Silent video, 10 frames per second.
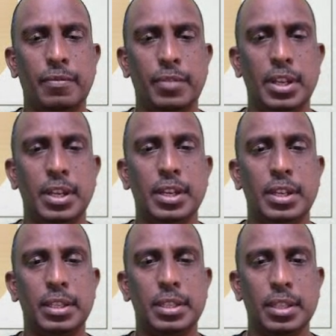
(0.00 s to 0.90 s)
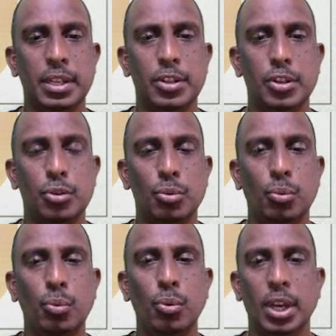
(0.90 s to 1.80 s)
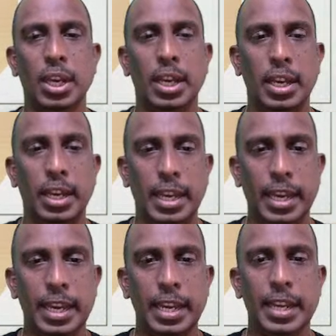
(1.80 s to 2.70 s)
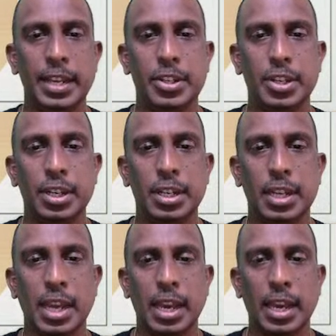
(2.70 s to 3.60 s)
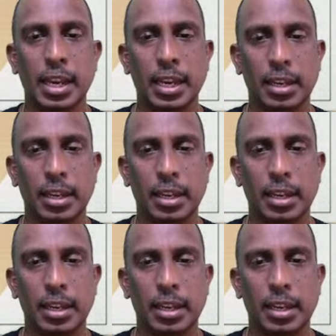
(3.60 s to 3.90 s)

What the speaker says: effluent is sent to aeration tank.